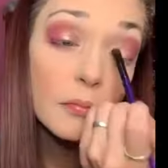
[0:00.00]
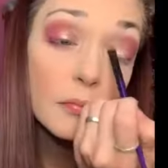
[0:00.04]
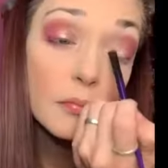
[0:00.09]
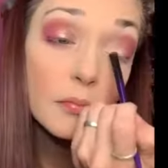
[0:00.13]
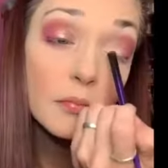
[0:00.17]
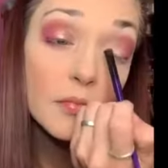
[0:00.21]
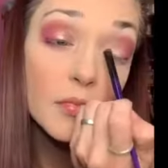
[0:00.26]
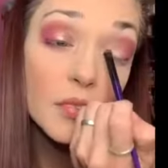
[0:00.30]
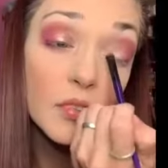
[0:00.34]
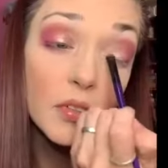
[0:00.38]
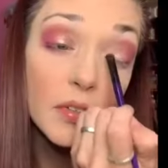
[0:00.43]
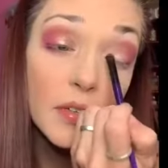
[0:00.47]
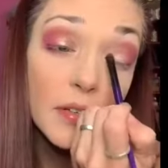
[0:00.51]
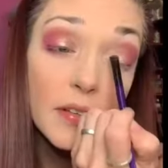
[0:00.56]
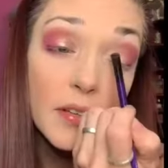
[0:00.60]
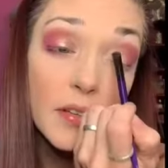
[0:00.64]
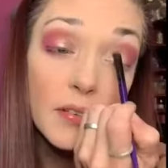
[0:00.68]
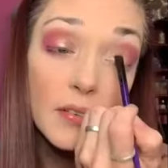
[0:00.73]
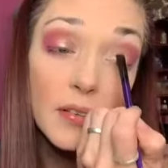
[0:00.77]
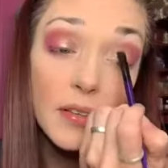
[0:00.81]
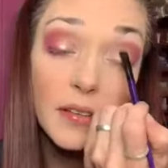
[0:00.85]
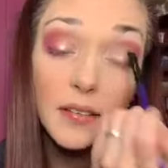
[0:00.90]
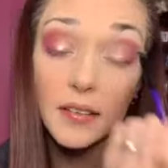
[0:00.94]
Or anything
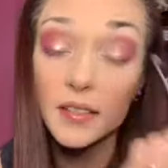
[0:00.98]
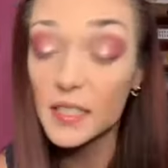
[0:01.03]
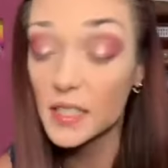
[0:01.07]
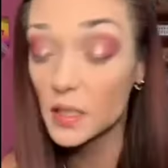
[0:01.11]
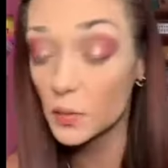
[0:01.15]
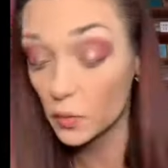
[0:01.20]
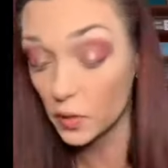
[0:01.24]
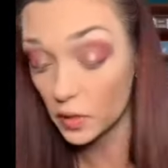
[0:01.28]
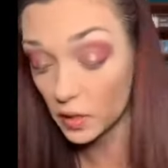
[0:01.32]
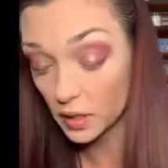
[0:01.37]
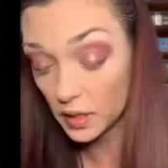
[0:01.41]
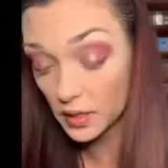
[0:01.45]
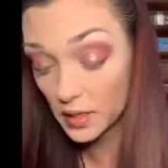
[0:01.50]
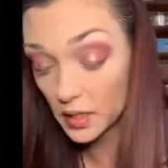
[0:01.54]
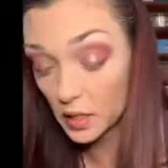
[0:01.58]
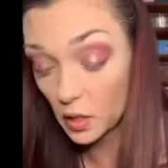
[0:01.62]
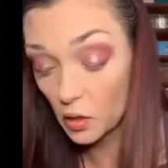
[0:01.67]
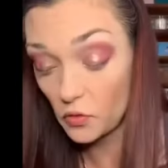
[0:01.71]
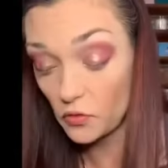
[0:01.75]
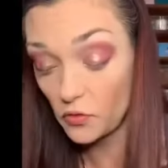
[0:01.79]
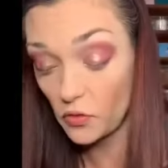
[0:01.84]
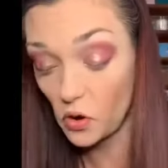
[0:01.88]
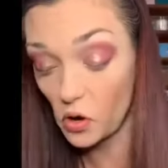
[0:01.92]
like this one, because so
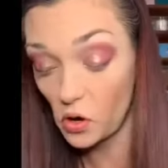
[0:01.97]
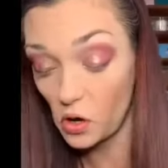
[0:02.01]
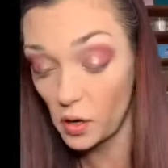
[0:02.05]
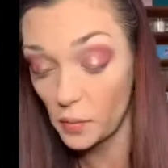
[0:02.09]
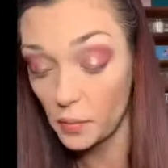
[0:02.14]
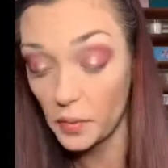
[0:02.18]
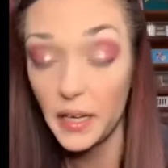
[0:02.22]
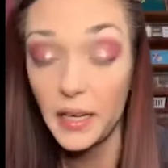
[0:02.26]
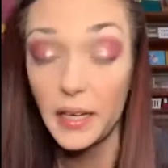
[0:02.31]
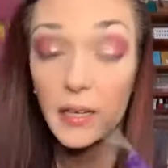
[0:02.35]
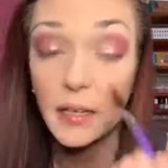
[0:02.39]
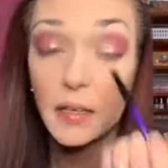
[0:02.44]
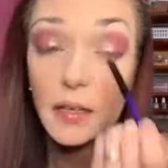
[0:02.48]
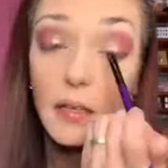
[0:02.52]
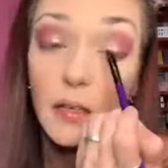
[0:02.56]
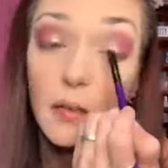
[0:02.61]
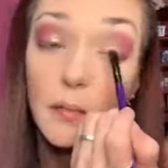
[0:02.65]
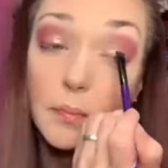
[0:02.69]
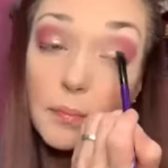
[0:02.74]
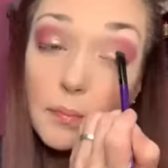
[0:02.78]
far I'm liking it.